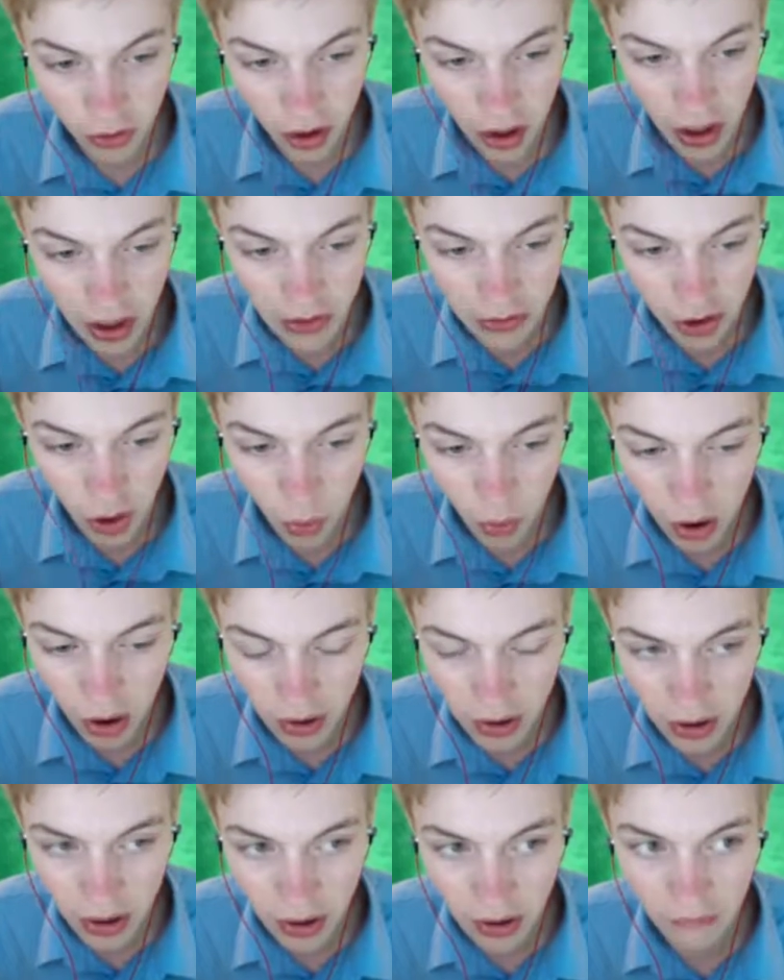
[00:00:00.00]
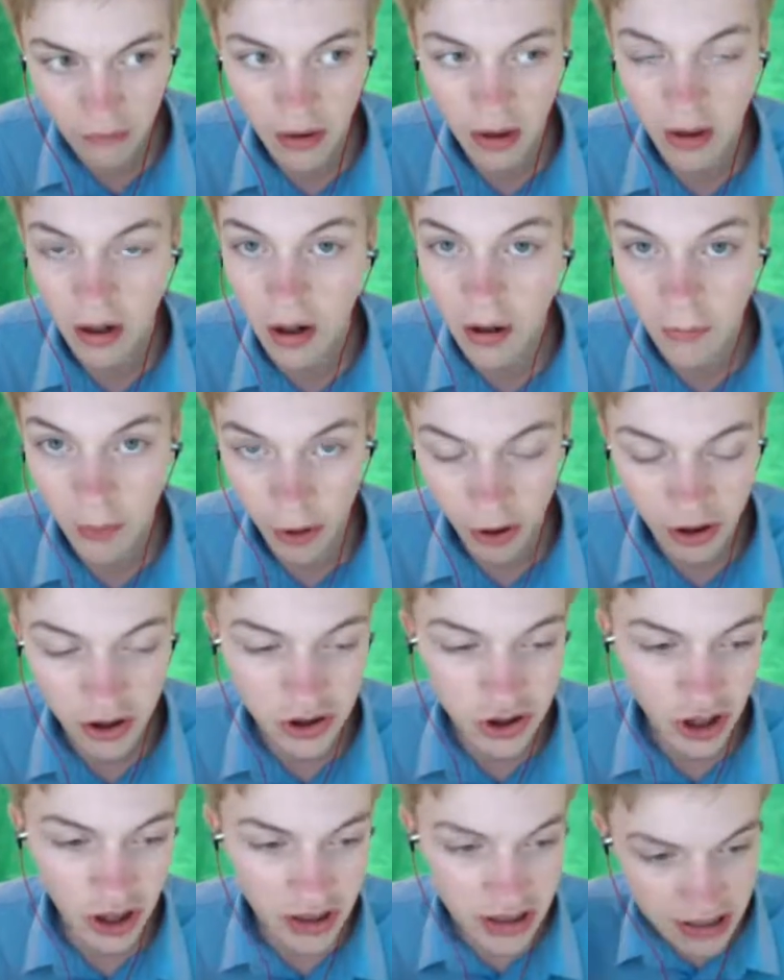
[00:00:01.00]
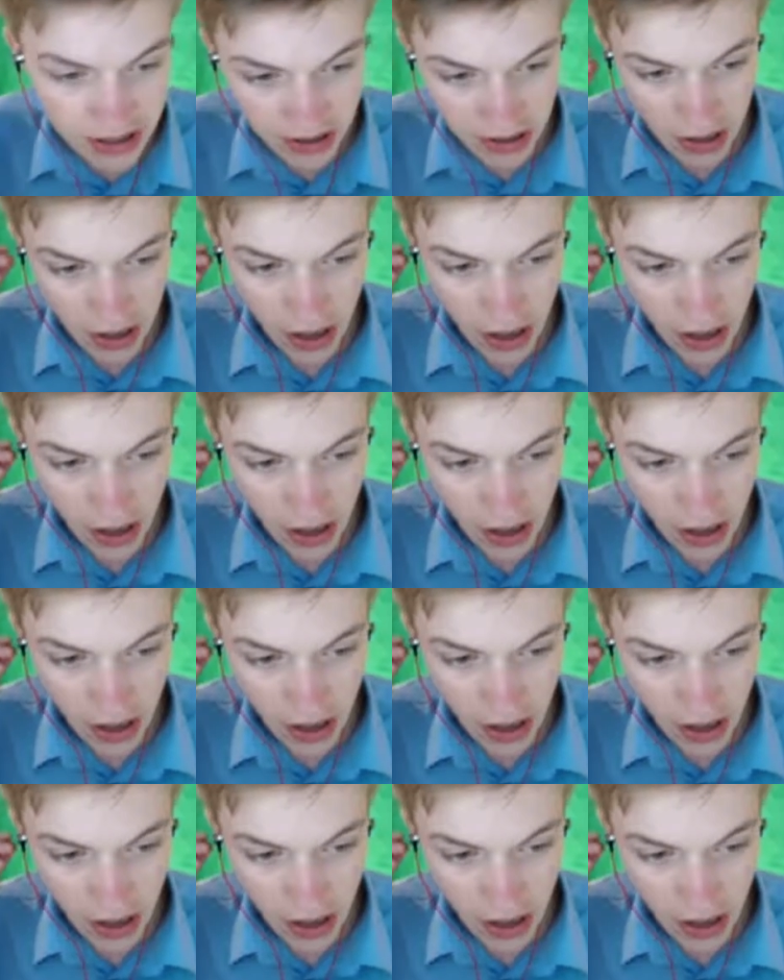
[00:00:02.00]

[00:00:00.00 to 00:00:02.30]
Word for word: and not working, then I apologise.